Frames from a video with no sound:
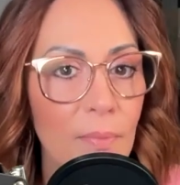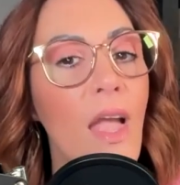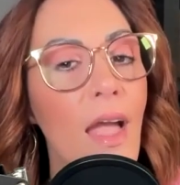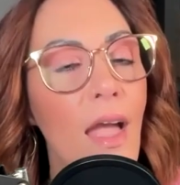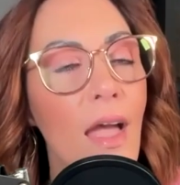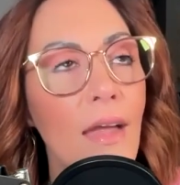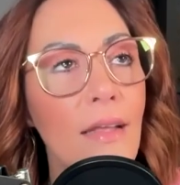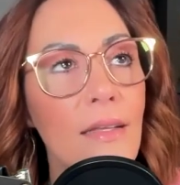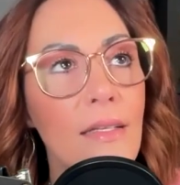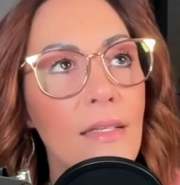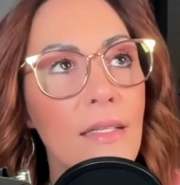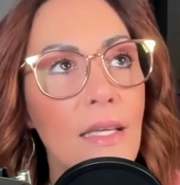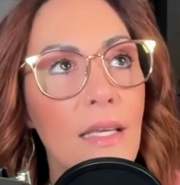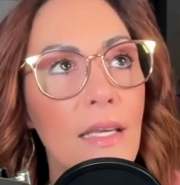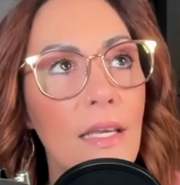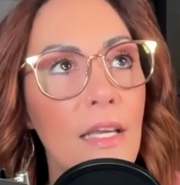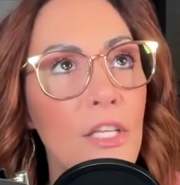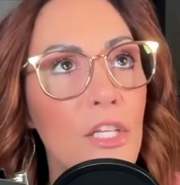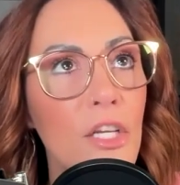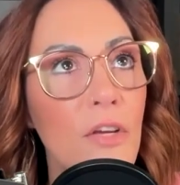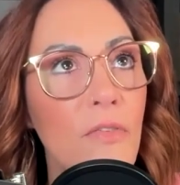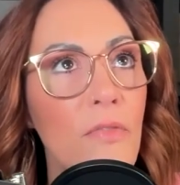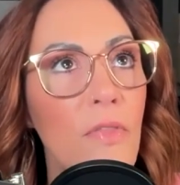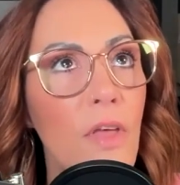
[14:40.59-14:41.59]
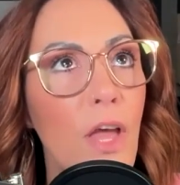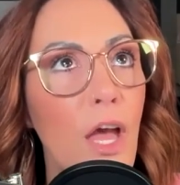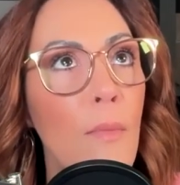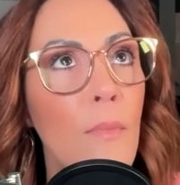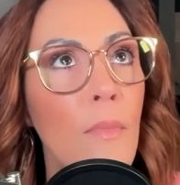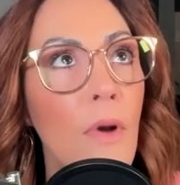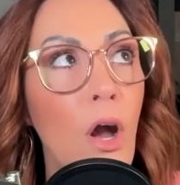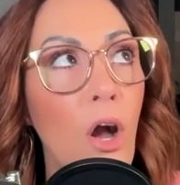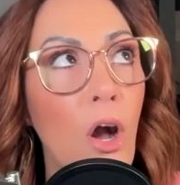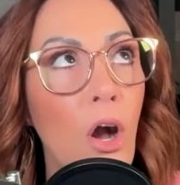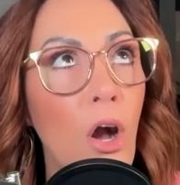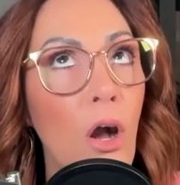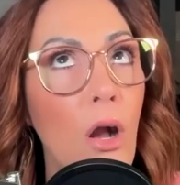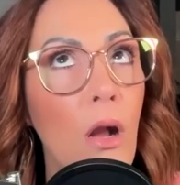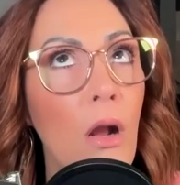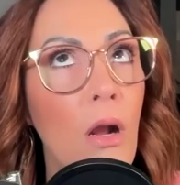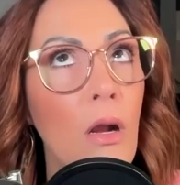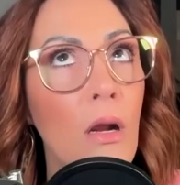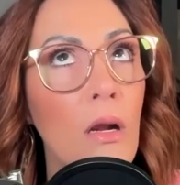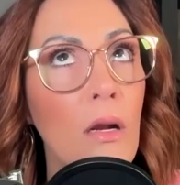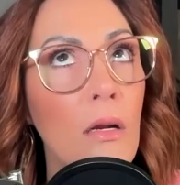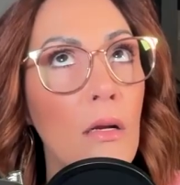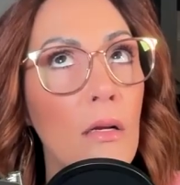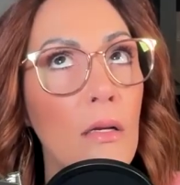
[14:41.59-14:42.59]
And each of them
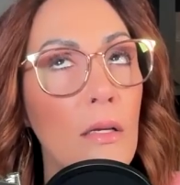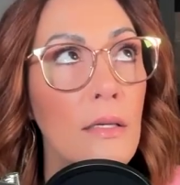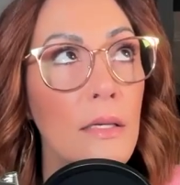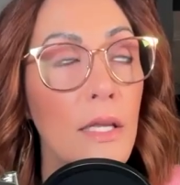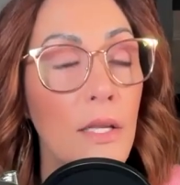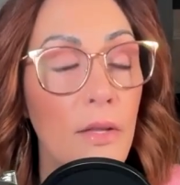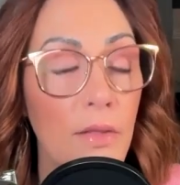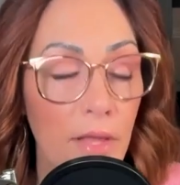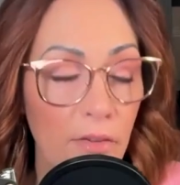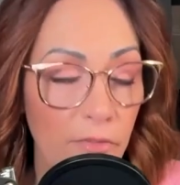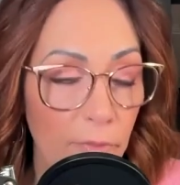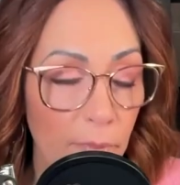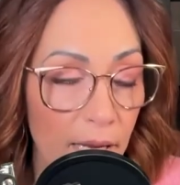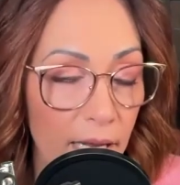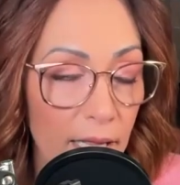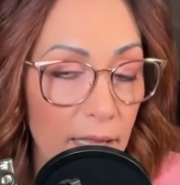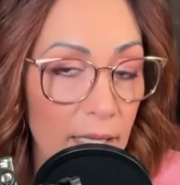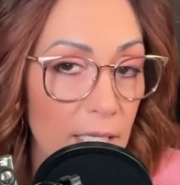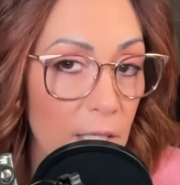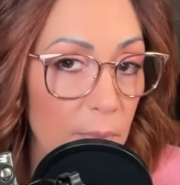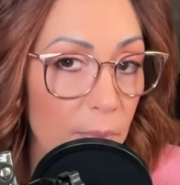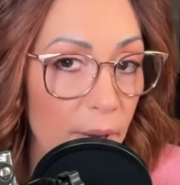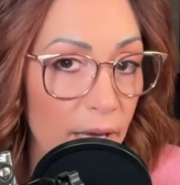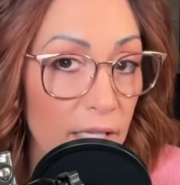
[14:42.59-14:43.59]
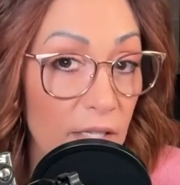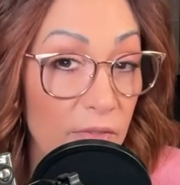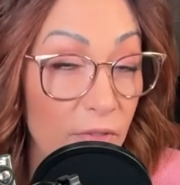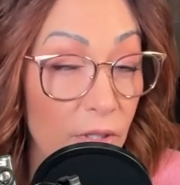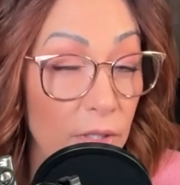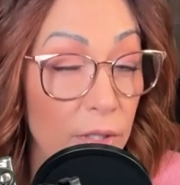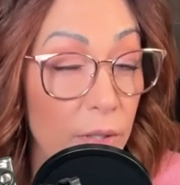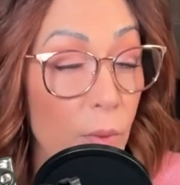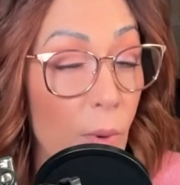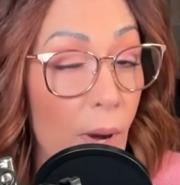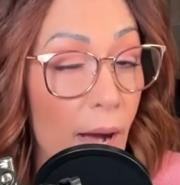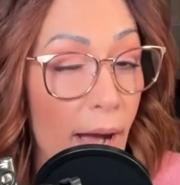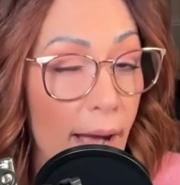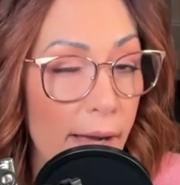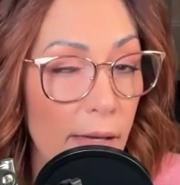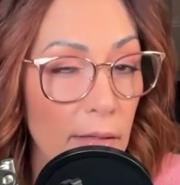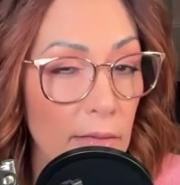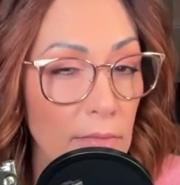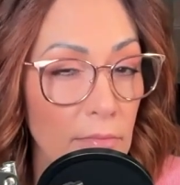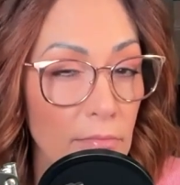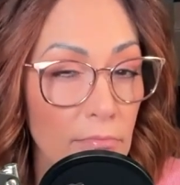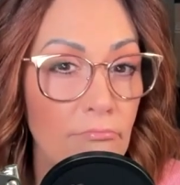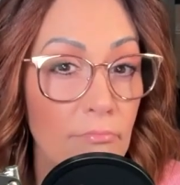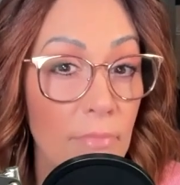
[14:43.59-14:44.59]
are, they've been in the space for a little
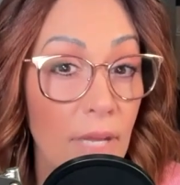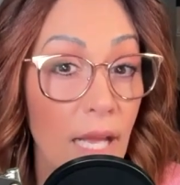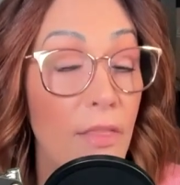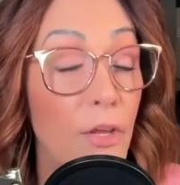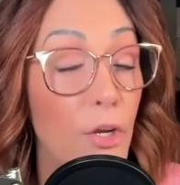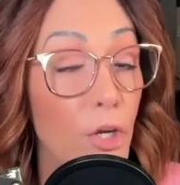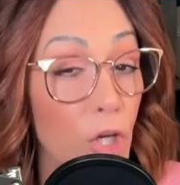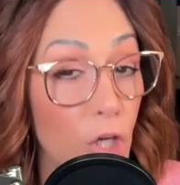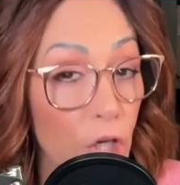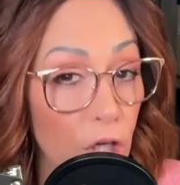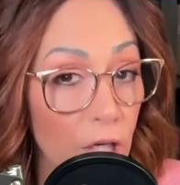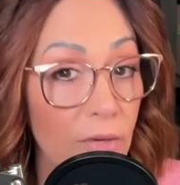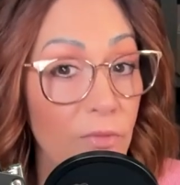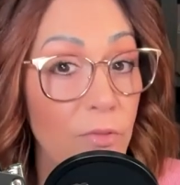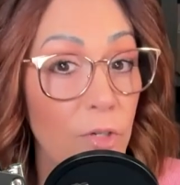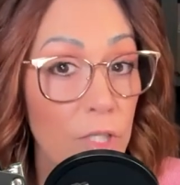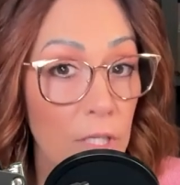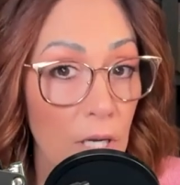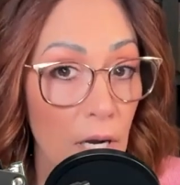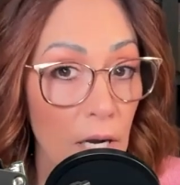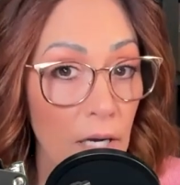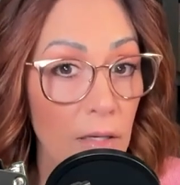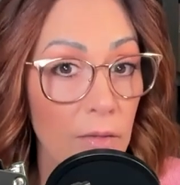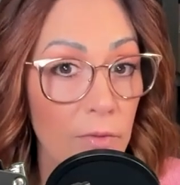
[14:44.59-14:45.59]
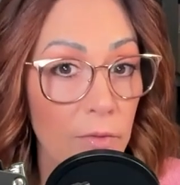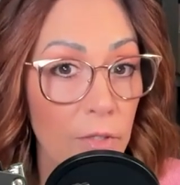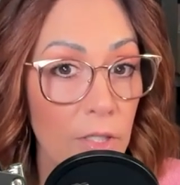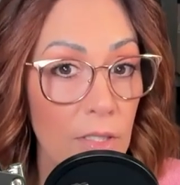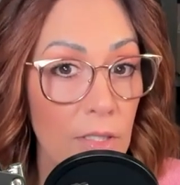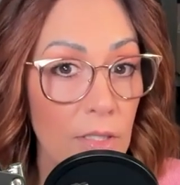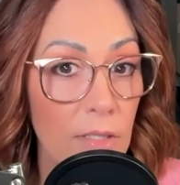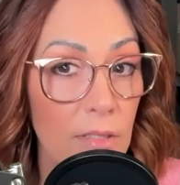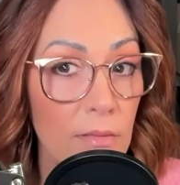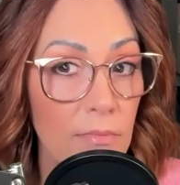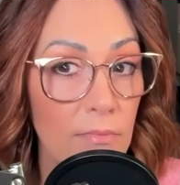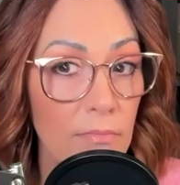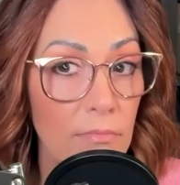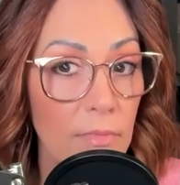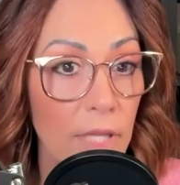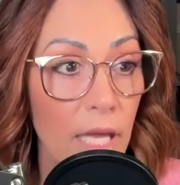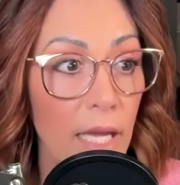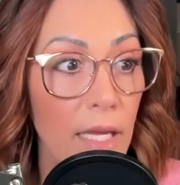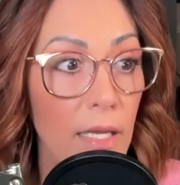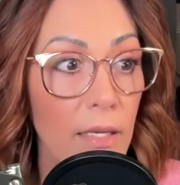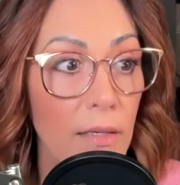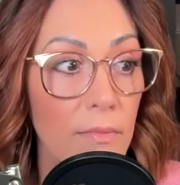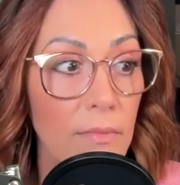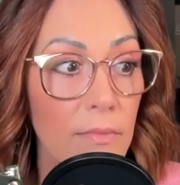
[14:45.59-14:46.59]
while and they're good photographers,
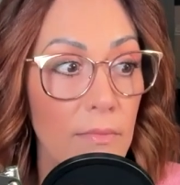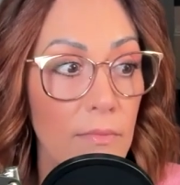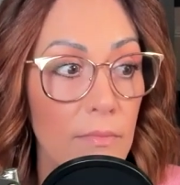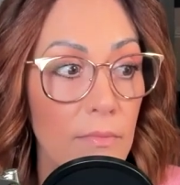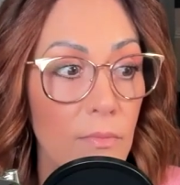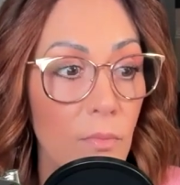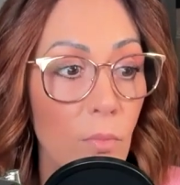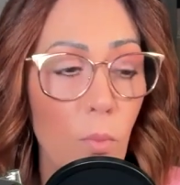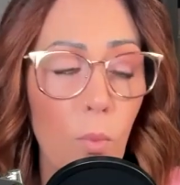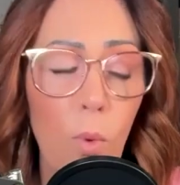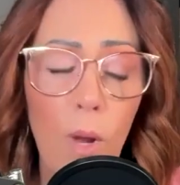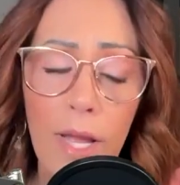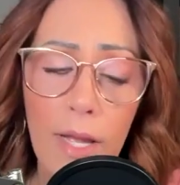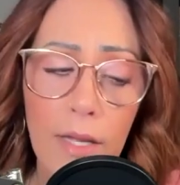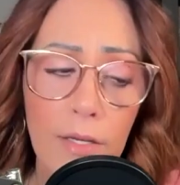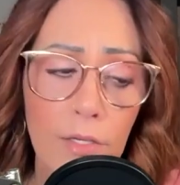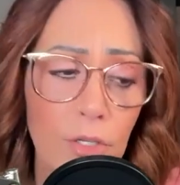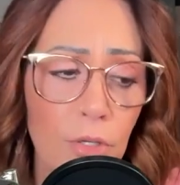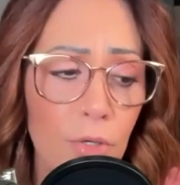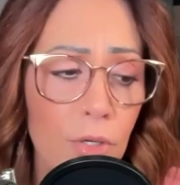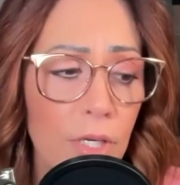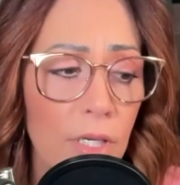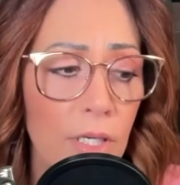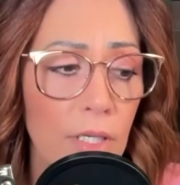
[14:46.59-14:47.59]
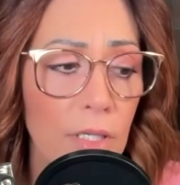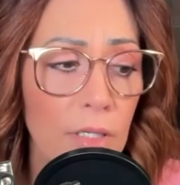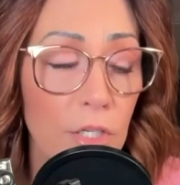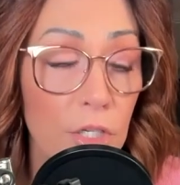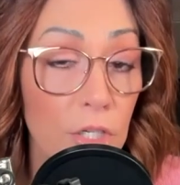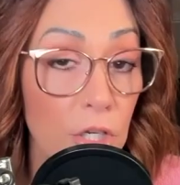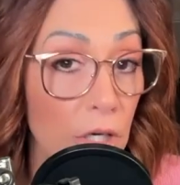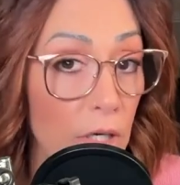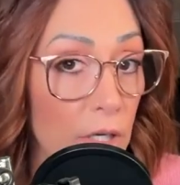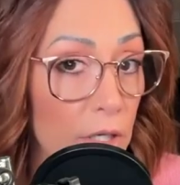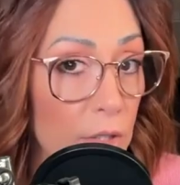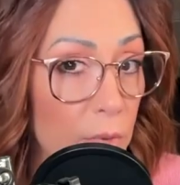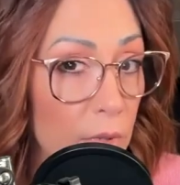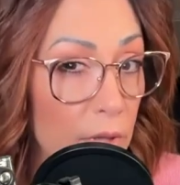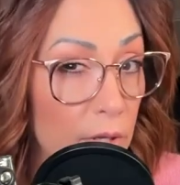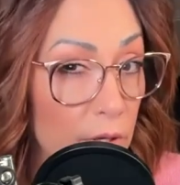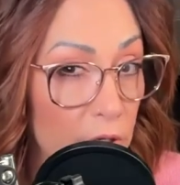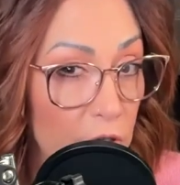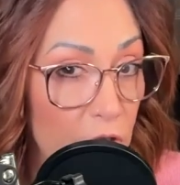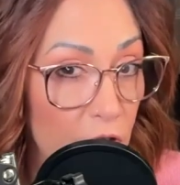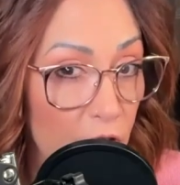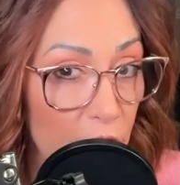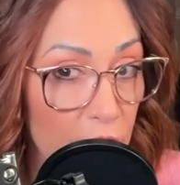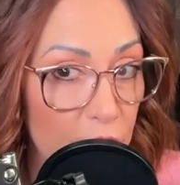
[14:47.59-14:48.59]
like way too good to charge what they're
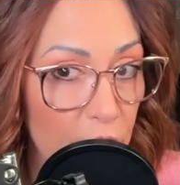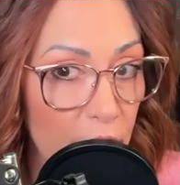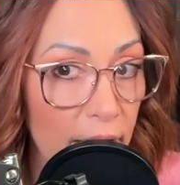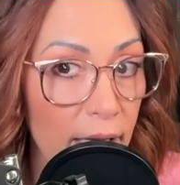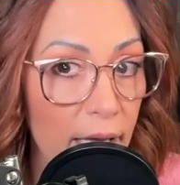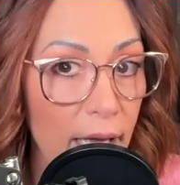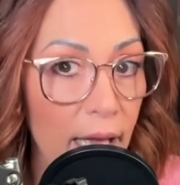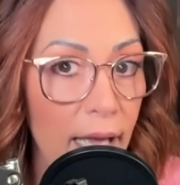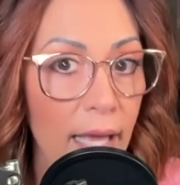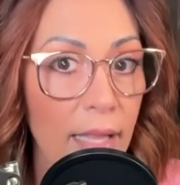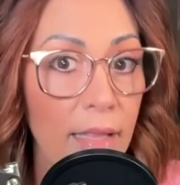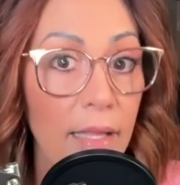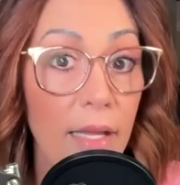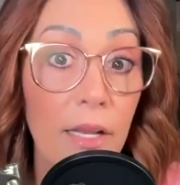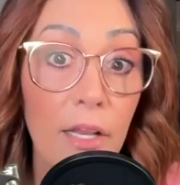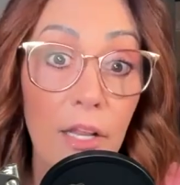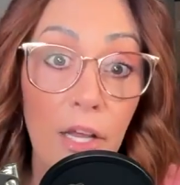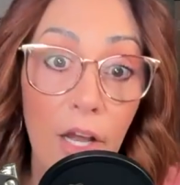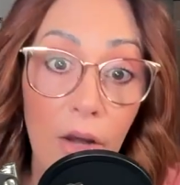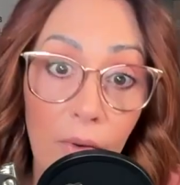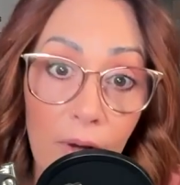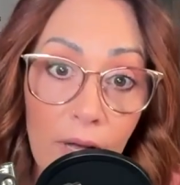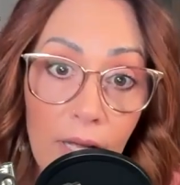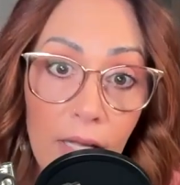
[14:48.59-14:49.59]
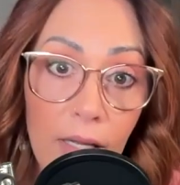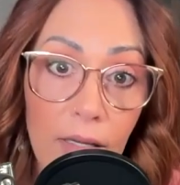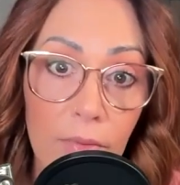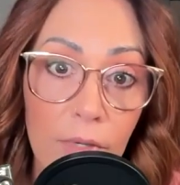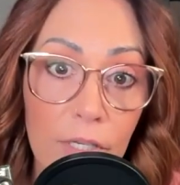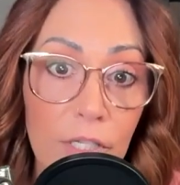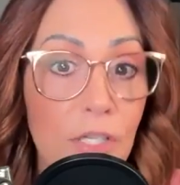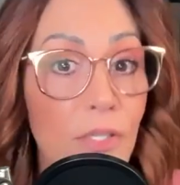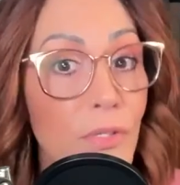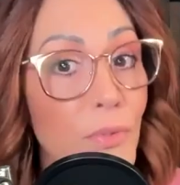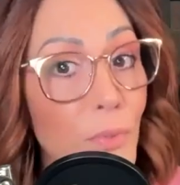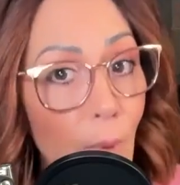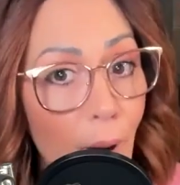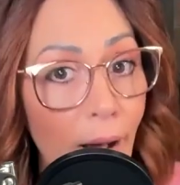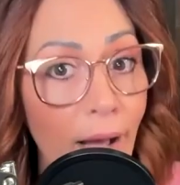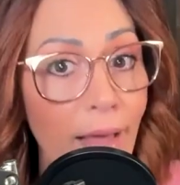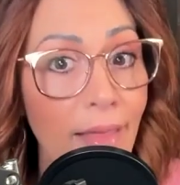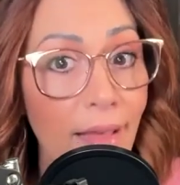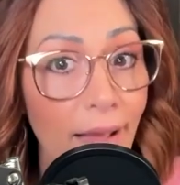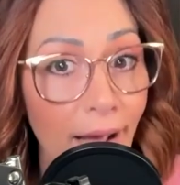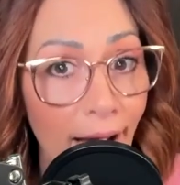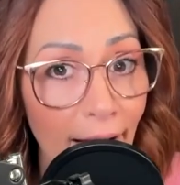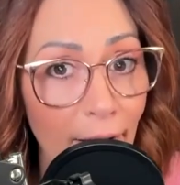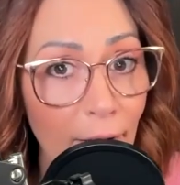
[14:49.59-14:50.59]
charging. And they know it, which is why
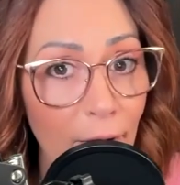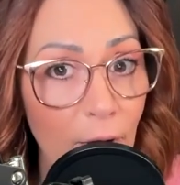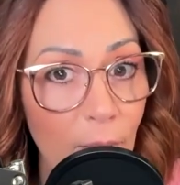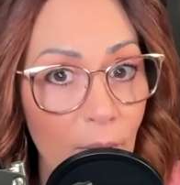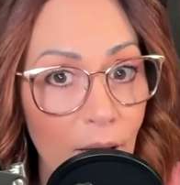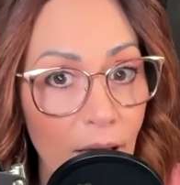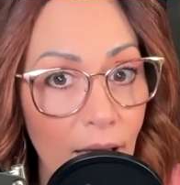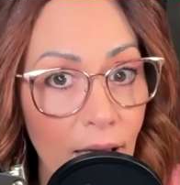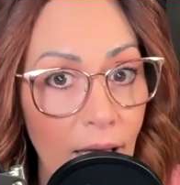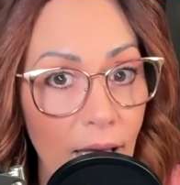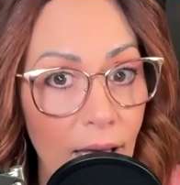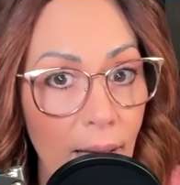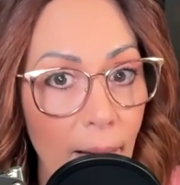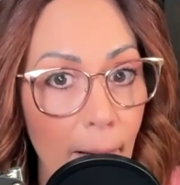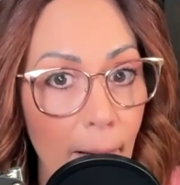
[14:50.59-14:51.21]
they hired me.